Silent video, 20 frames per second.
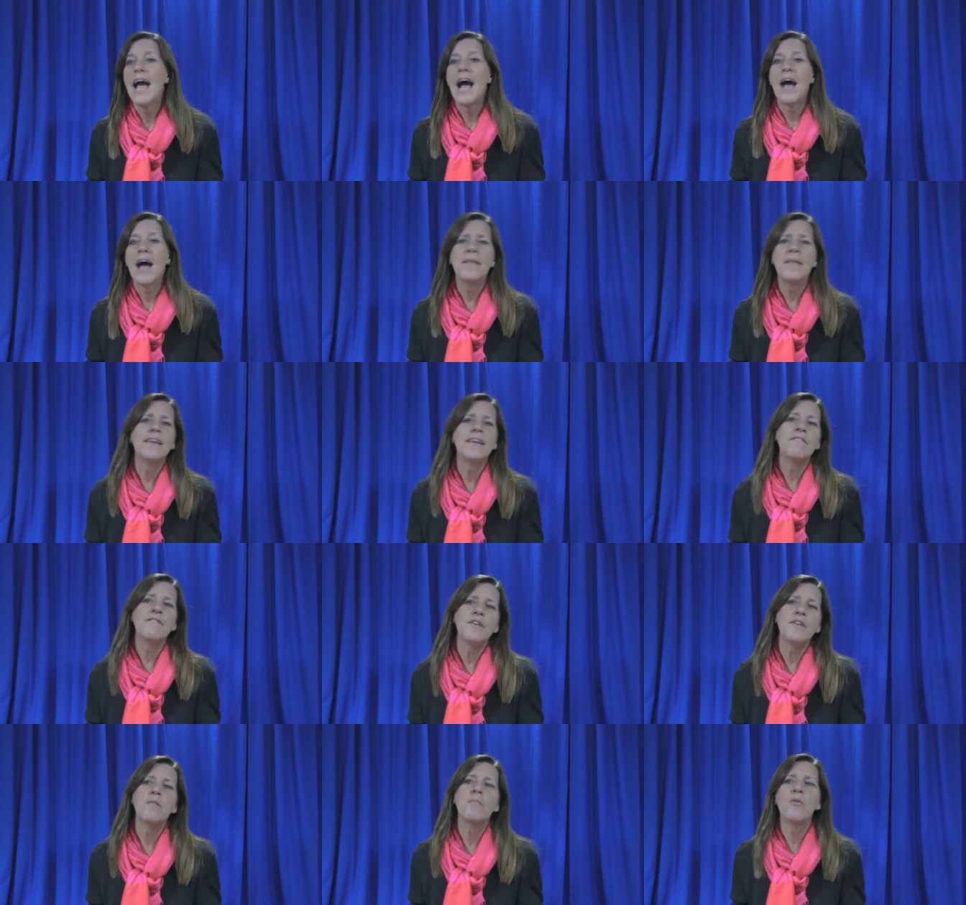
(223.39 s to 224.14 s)
and then to
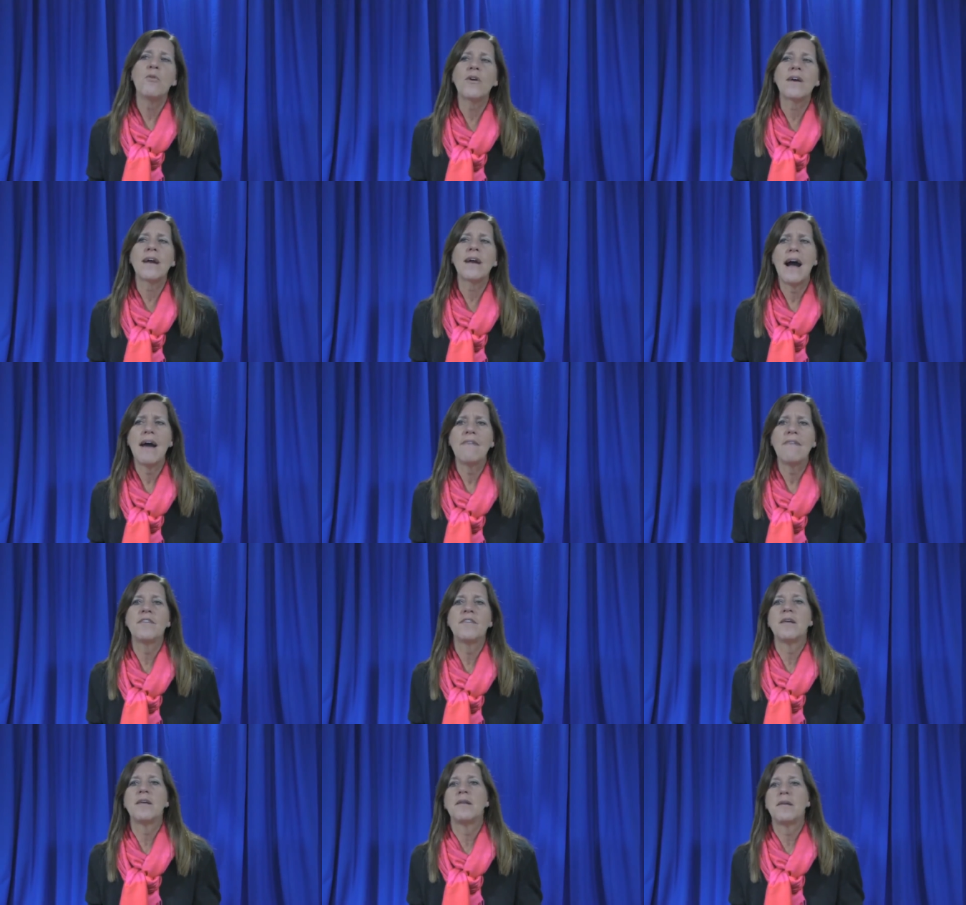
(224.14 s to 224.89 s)
feel more
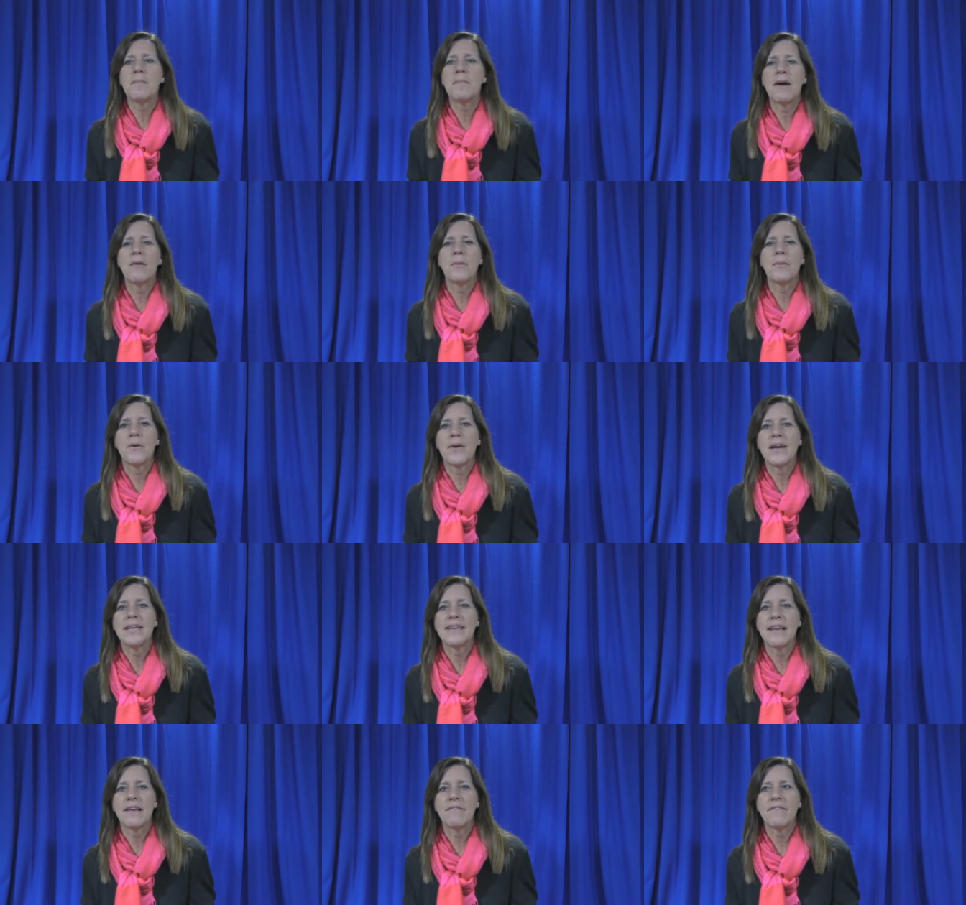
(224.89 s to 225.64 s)
confident about their
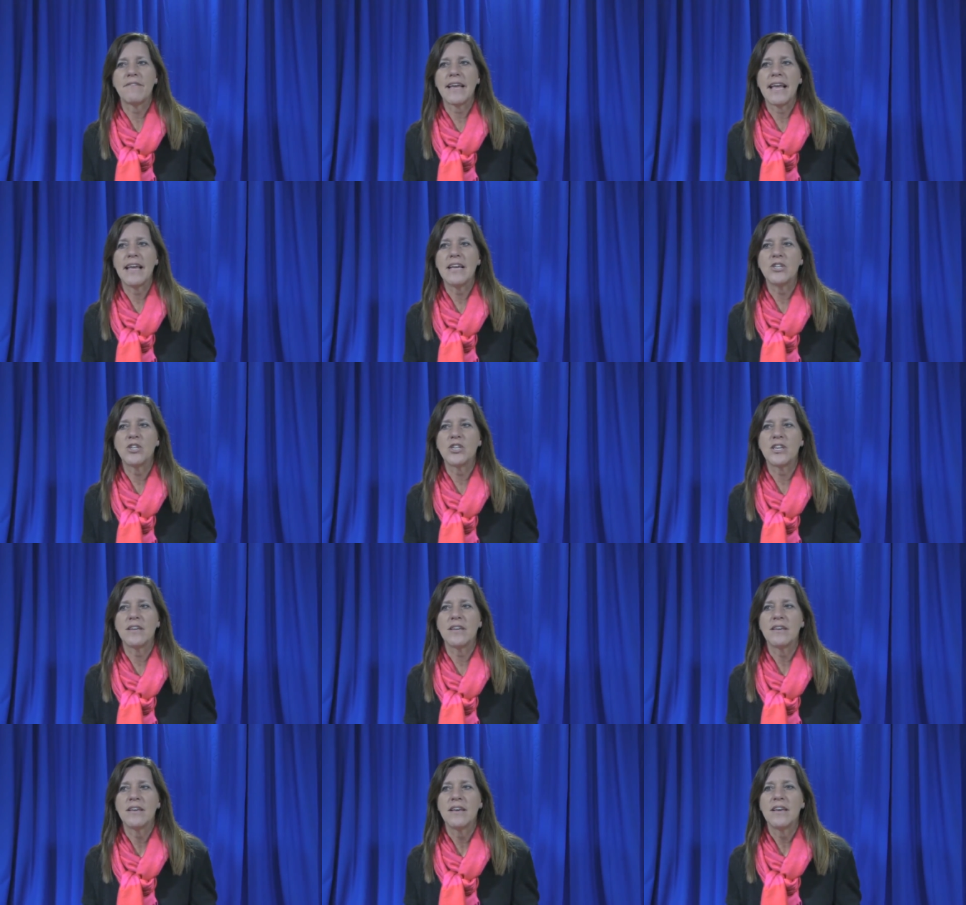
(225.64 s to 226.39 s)

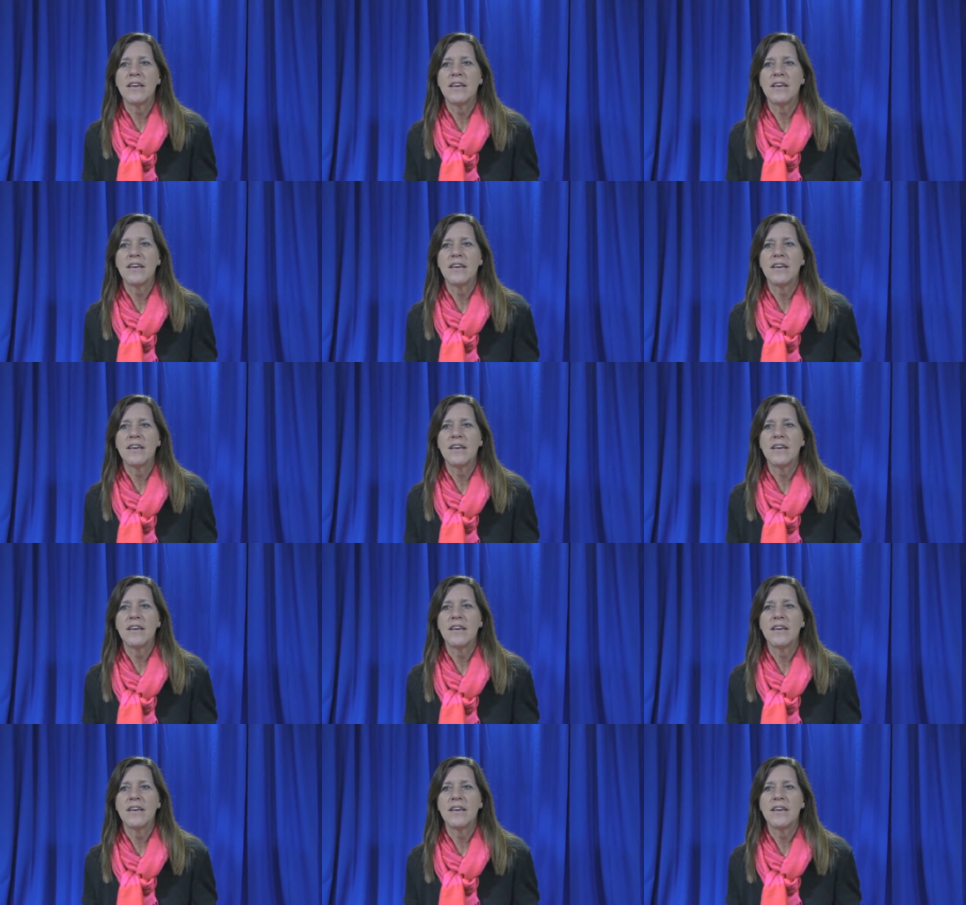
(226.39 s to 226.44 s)
identification,